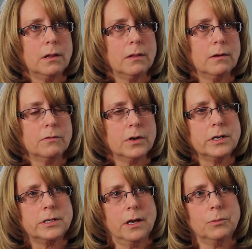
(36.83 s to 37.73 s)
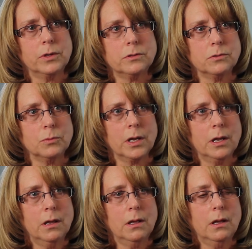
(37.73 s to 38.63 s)
they're very time
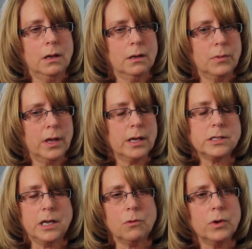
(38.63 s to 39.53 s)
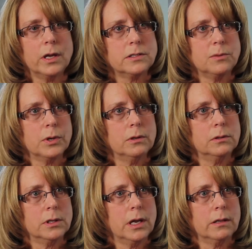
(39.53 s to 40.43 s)
consuming. They can take weeks to
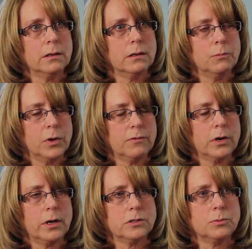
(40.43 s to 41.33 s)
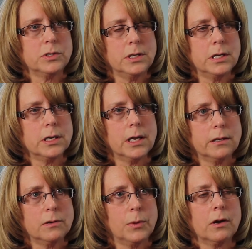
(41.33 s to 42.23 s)
build, and one of our customers needed to
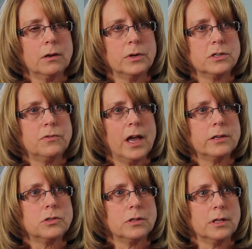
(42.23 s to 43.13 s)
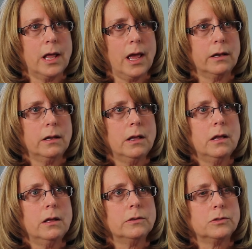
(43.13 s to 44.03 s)
get to market much faster than that.
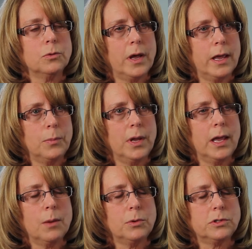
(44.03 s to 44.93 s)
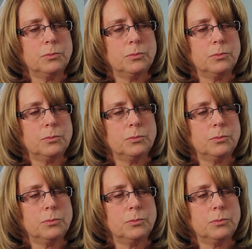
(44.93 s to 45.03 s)
So by it being able to